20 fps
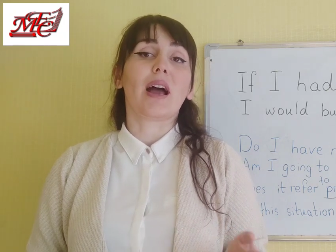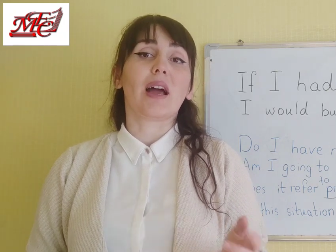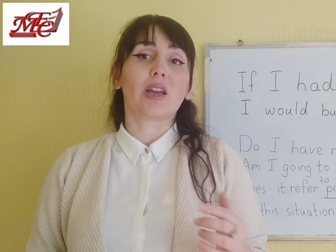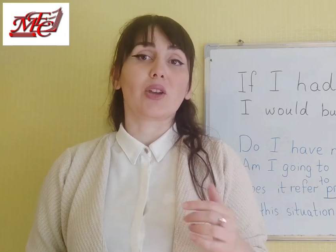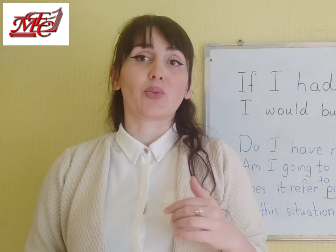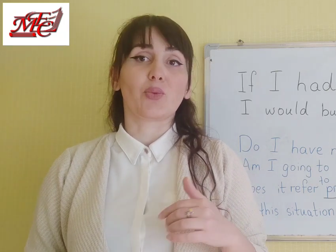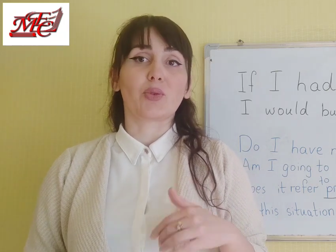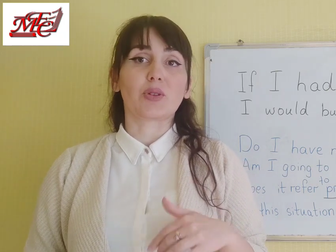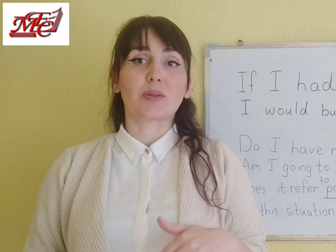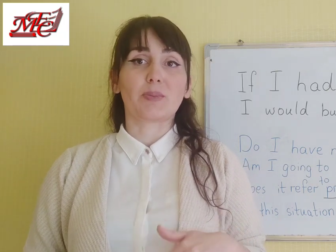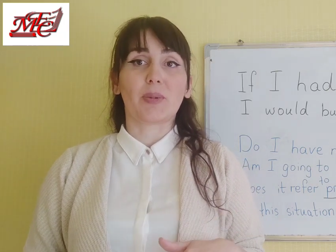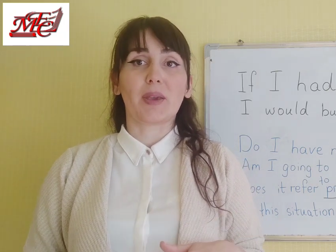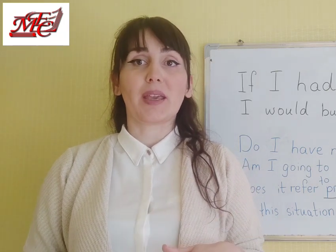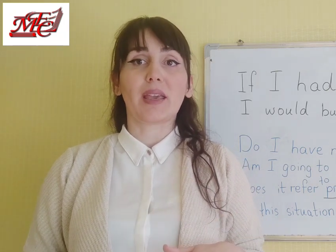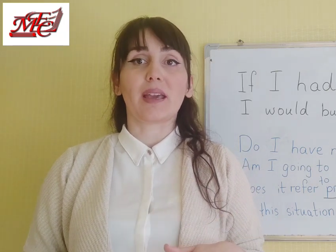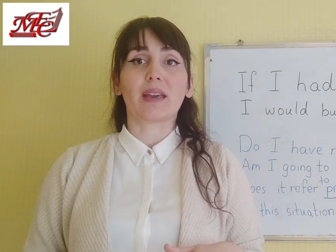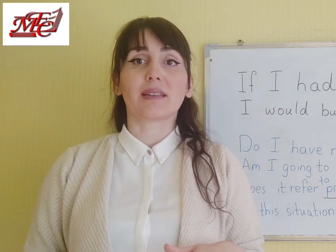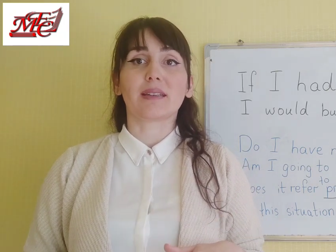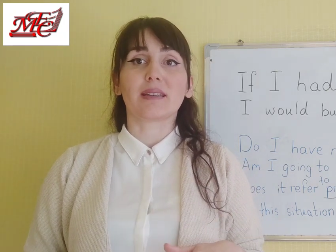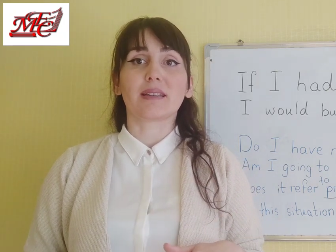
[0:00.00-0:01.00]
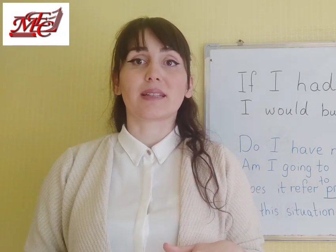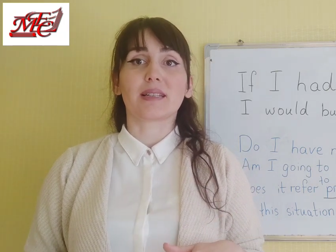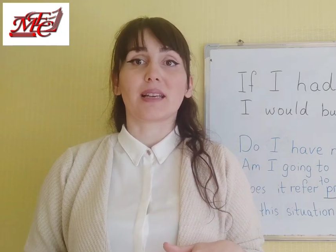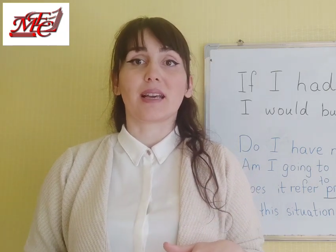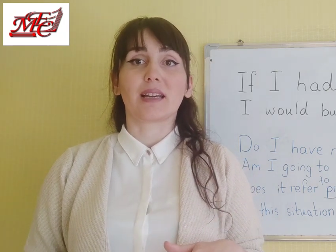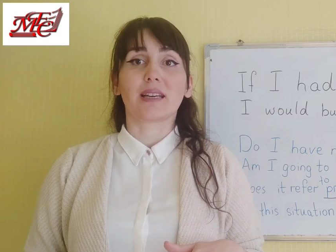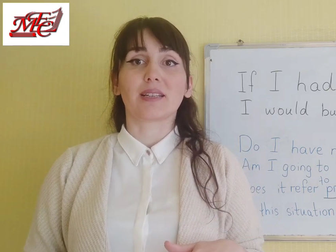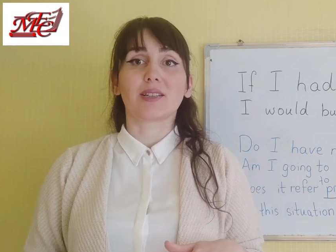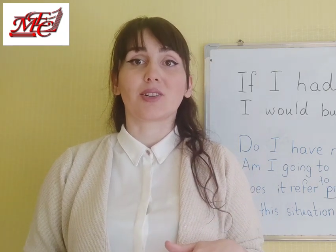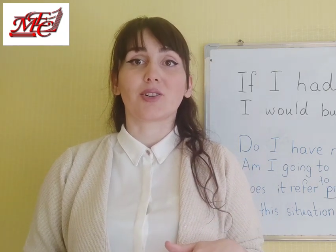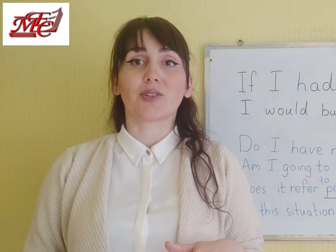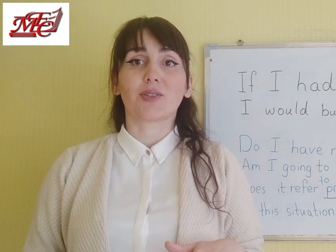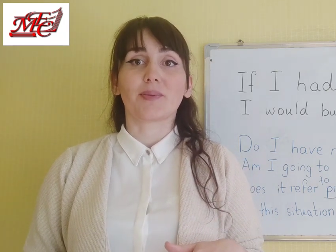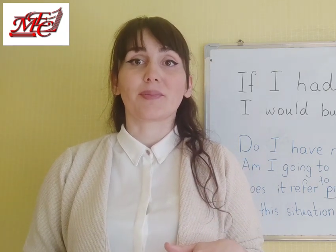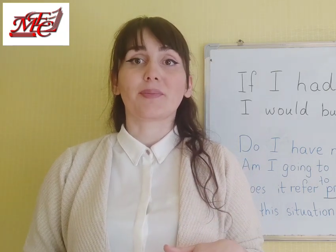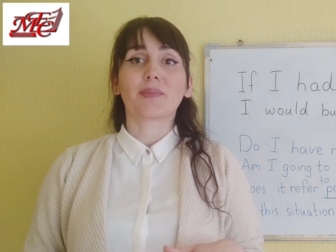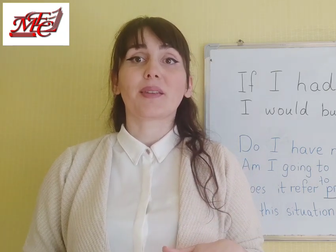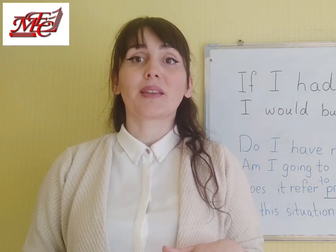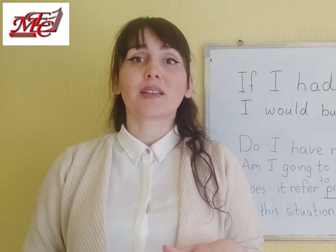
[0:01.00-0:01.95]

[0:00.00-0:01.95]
I would be a designer.